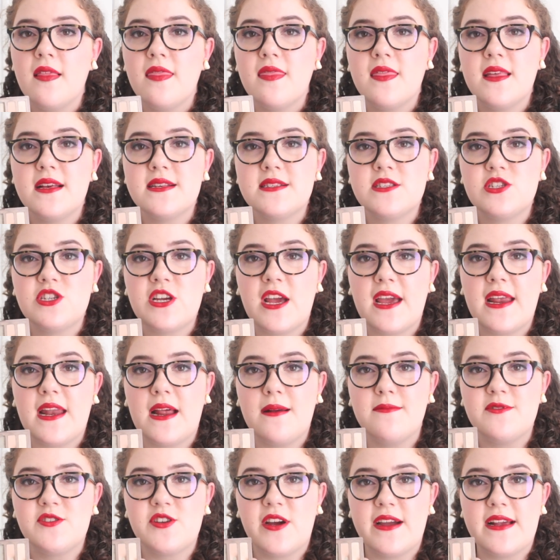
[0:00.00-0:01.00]
This shade
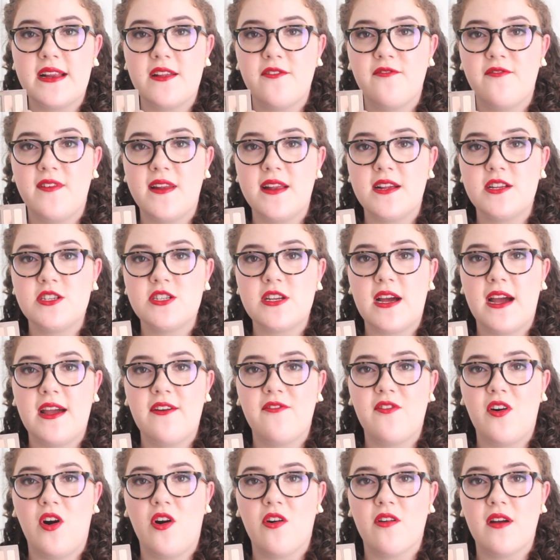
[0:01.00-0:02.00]
I'm trying to finish,
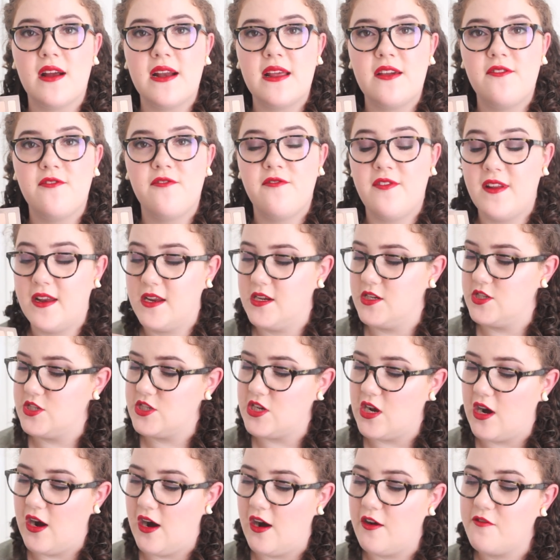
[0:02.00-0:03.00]
I've already
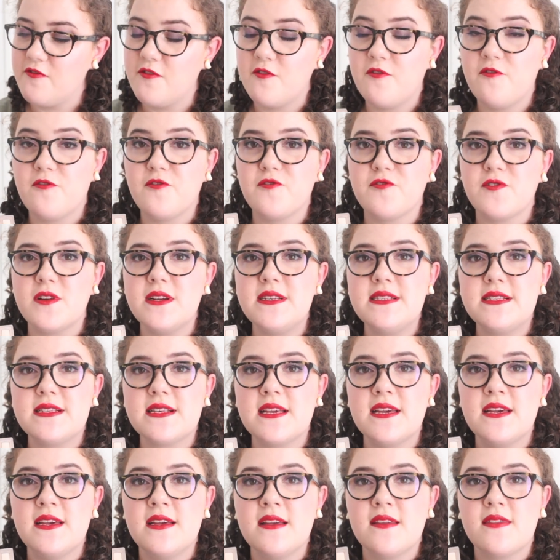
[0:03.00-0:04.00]
finished off
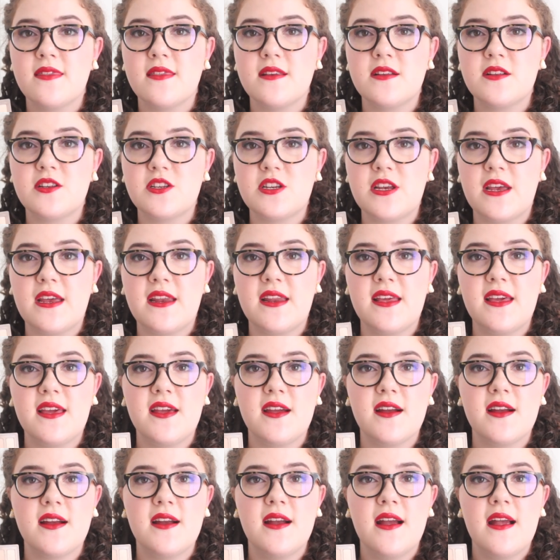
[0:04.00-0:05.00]
Frisk, this shade
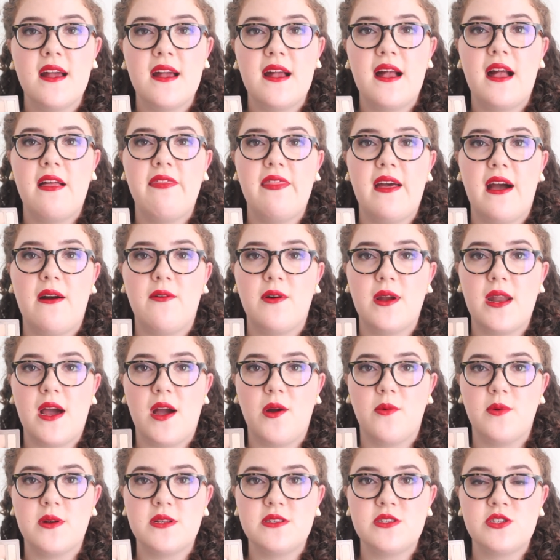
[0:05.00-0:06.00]
here, and that one
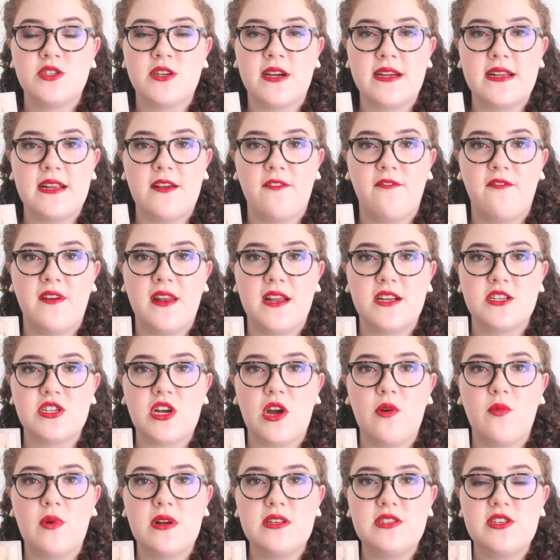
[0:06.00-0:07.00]
I was trying to finish.
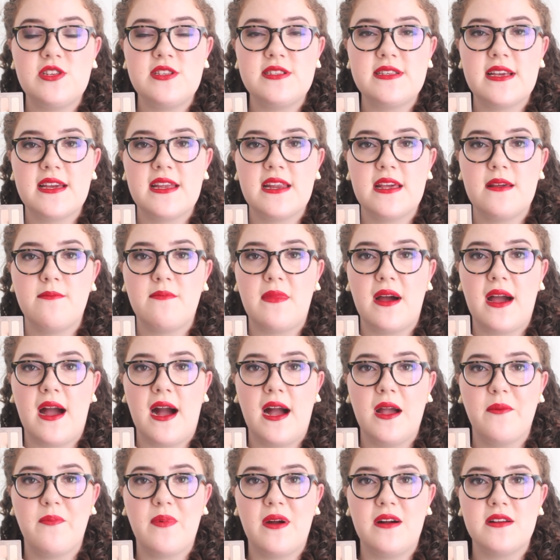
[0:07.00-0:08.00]
I was using it in my
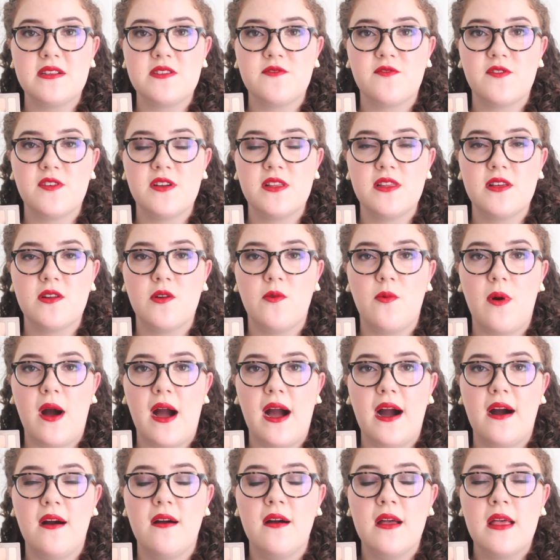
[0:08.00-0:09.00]
eyebrows for a little
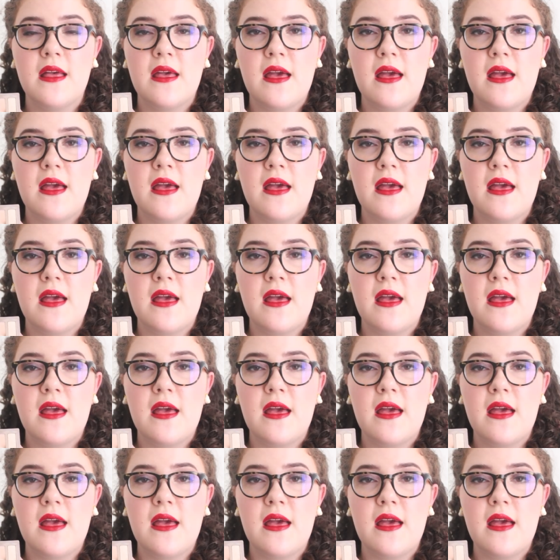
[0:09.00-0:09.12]
while,